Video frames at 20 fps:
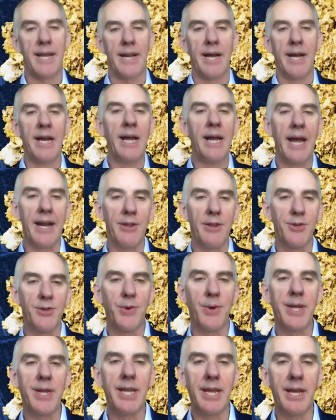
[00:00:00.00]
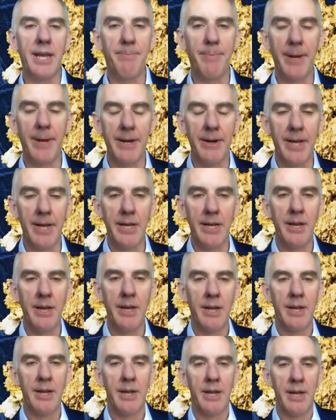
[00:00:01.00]
at a 3-year
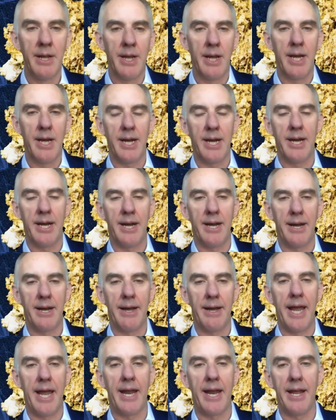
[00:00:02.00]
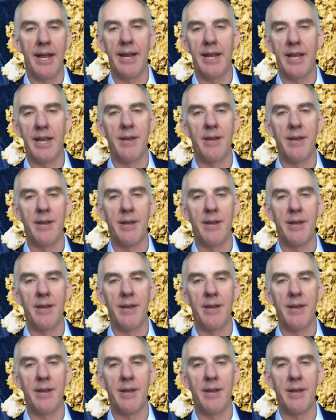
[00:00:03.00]
period, and